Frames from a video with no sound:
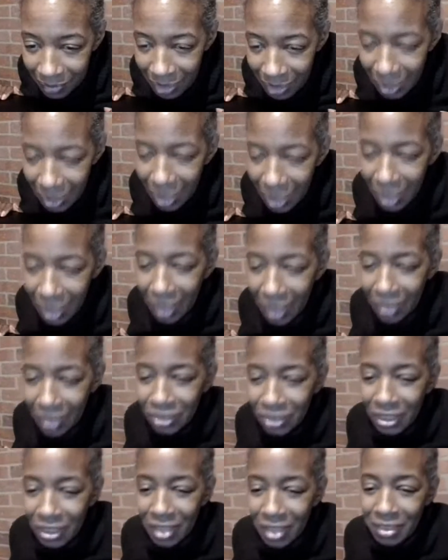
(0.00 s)
Hi,
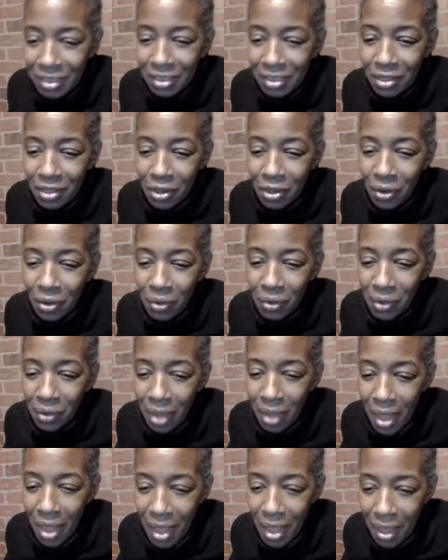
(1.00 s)
Jazzy Nicole
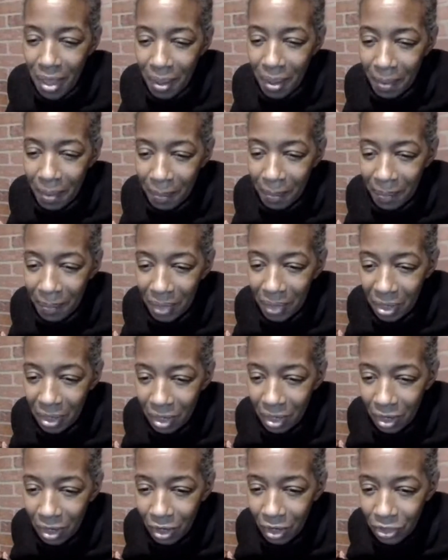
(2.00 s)
M.
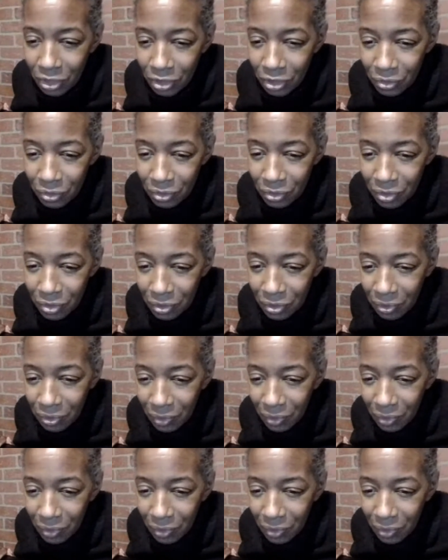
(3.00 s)
Are you new?